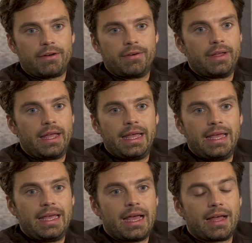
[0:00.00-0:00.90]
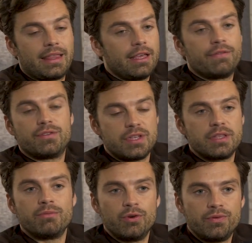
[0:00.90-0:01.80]
uh, I think if you see
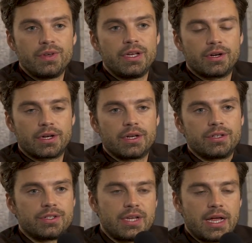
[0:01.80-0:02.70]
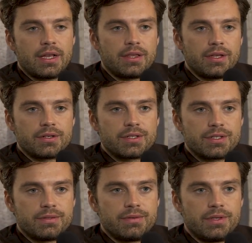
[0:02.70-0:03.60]
the movie, you're gonna understand that
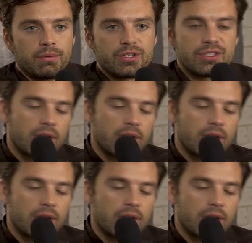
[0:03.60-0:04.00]
there's there was